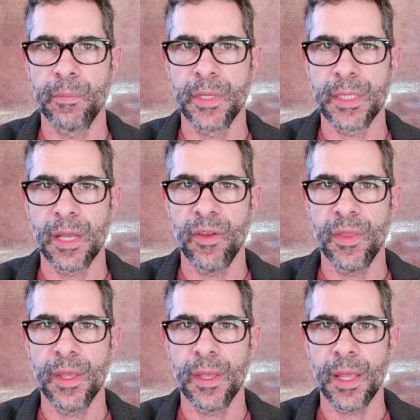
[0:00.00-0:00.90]
does
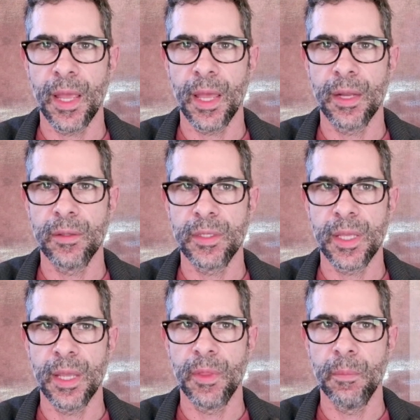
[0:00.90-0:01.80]
everything it can to
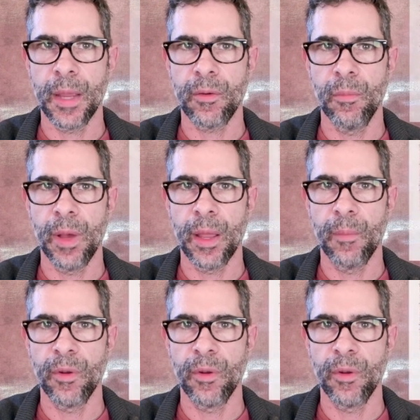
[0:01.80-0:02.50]
keep the microbiome